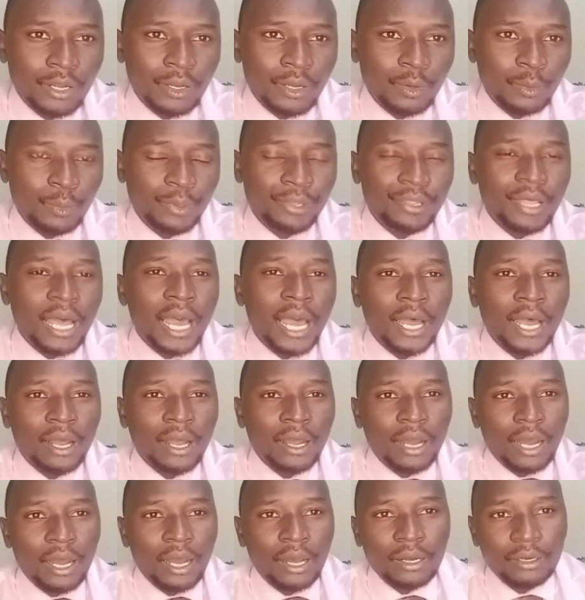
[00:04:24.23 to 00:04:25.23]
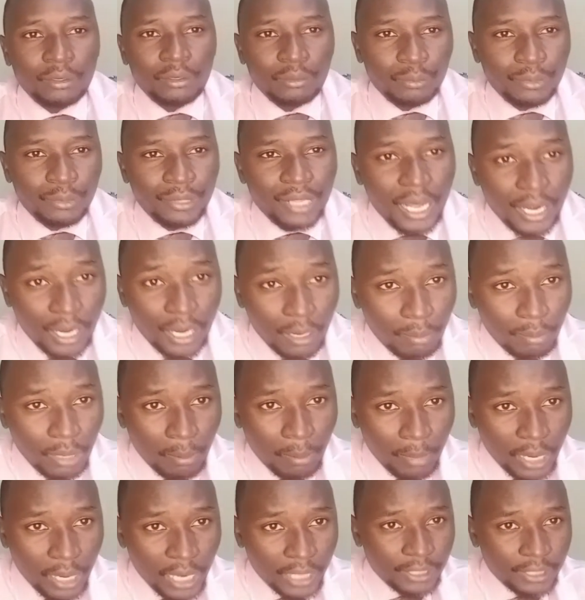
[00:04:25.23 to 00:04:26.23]
with a with a
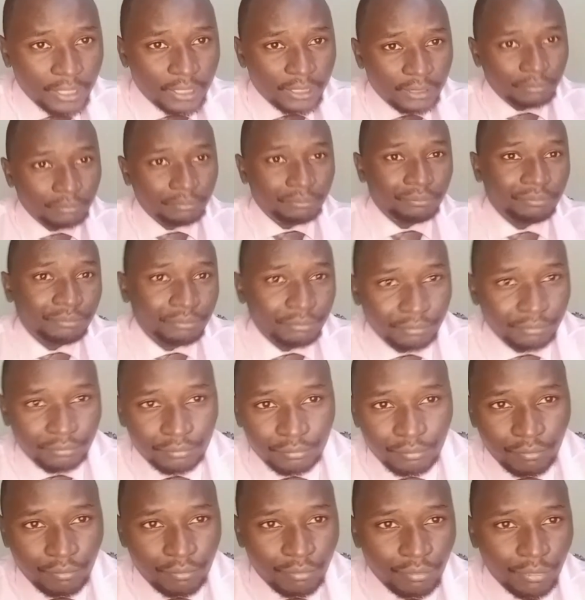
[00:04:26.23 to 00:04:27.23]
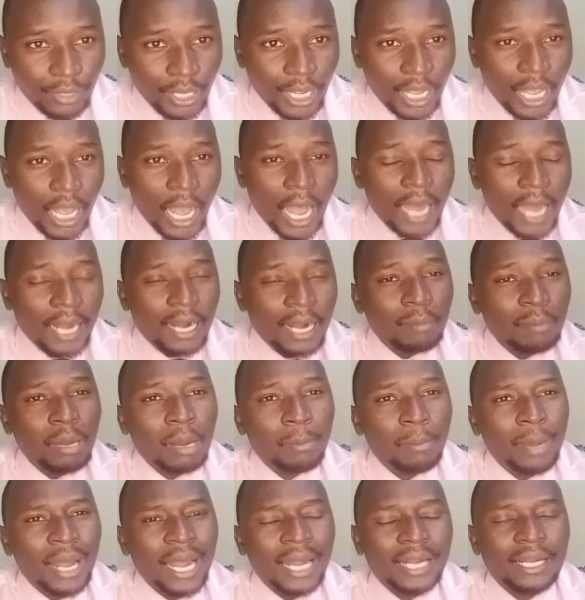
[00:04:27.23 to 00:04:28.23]
rubber band a
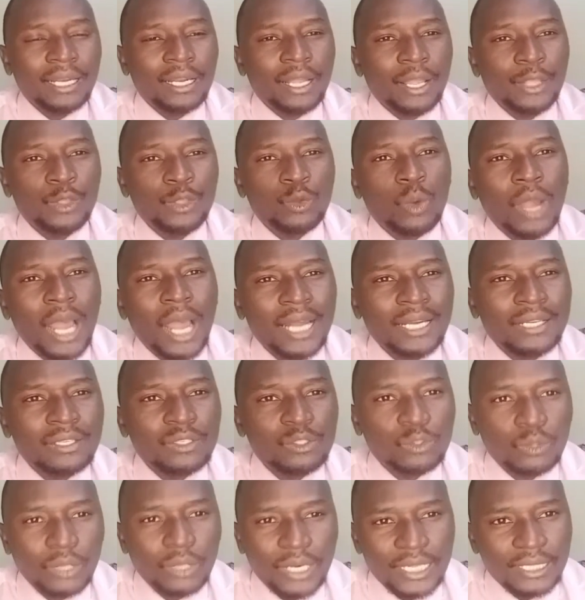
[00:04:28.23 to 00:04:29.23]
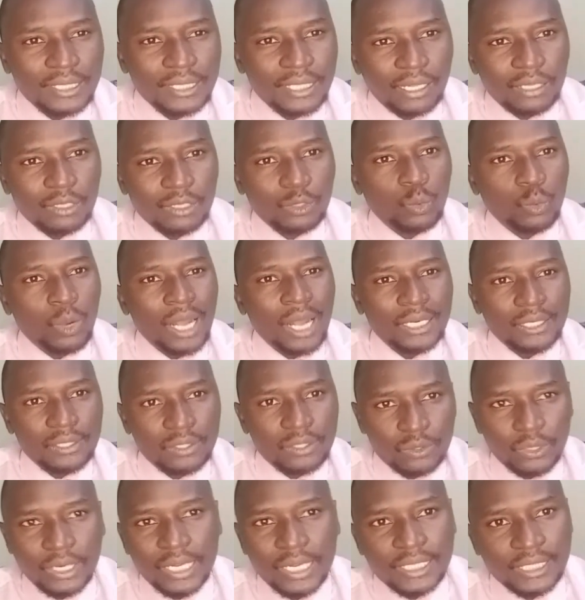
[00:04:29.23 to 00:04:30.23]
rubber band you can stretch you can
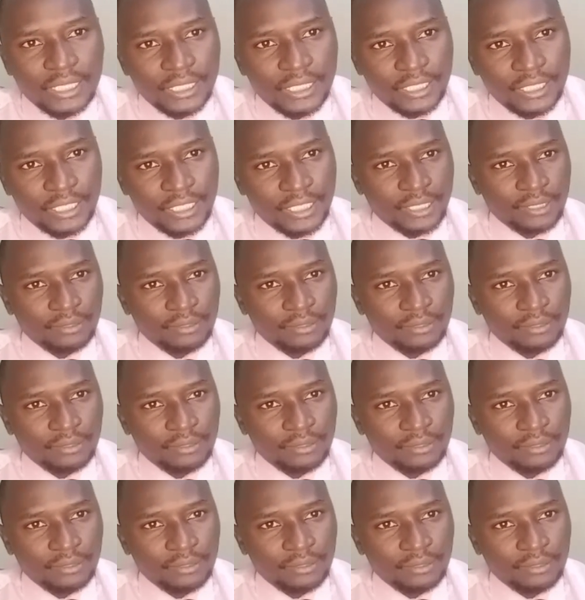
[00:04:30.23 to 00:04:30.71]
stretch it